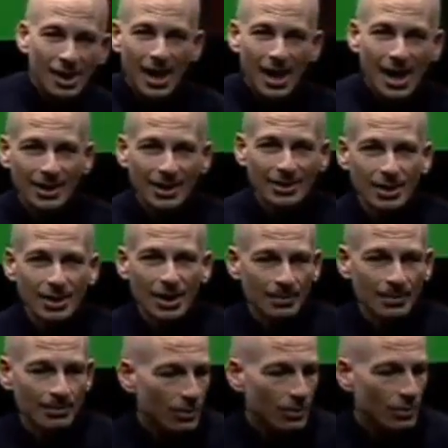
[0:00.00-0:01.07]
and
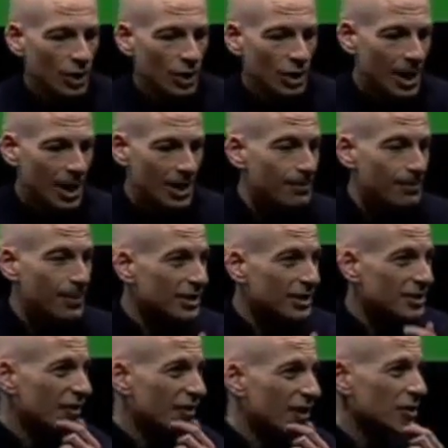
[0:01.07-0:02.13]
one of my
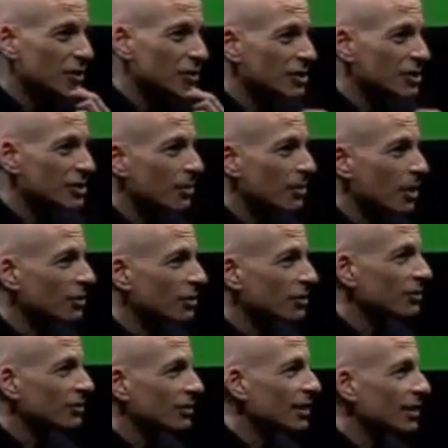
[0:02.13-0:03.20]
biggest failures as a
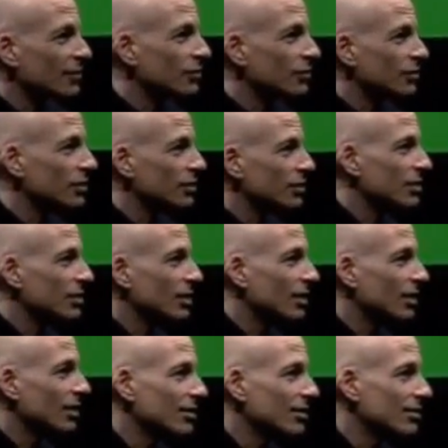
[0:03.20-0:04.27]
marketer in the last few years,
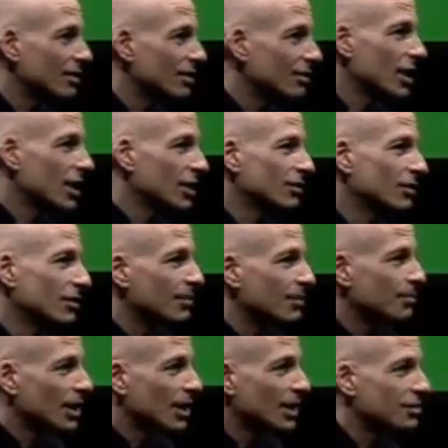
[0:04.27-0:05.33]
a record
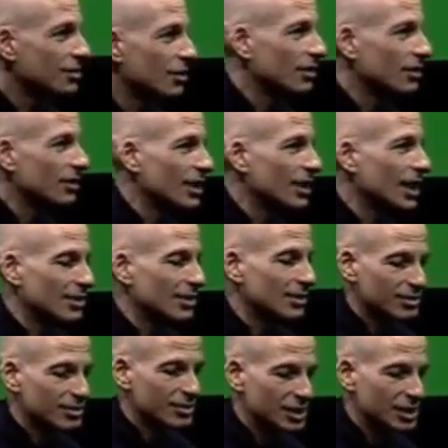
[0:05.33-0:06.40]
label I started that had
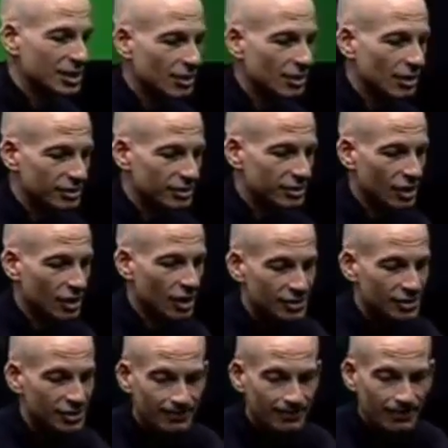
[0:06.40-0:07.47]
a CD called
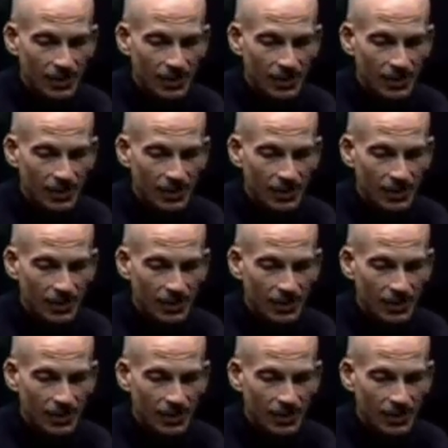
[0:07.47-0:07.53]
Sauce.